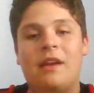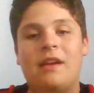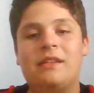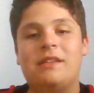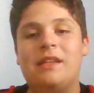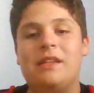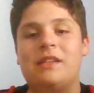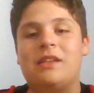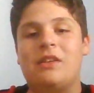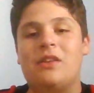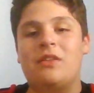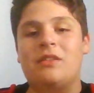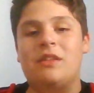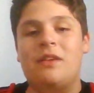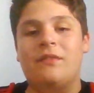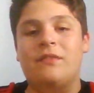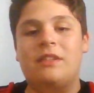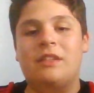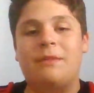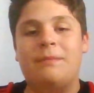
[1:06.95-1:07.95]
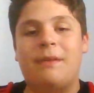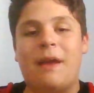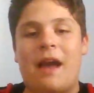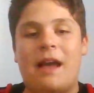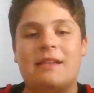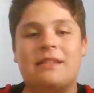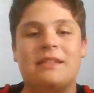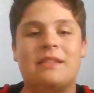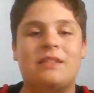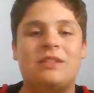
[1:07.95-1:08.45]
617
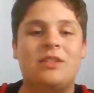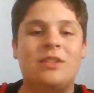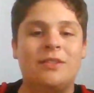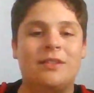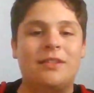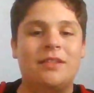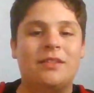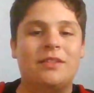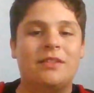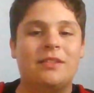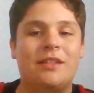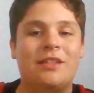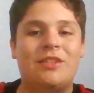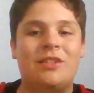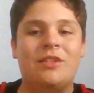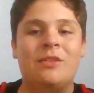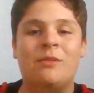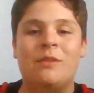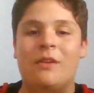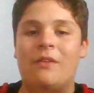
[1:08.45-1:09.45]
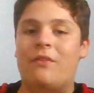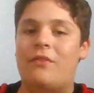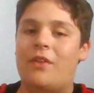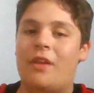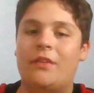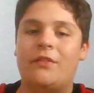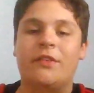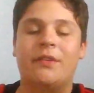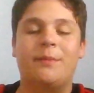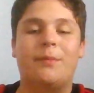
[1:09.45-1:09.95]
passes, 232 in
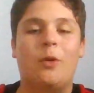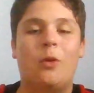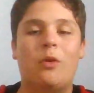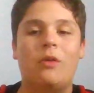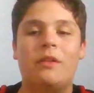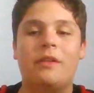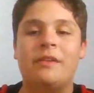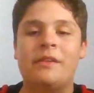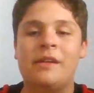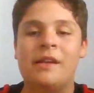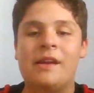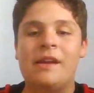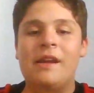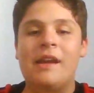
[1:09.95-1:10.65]
favor of Poland.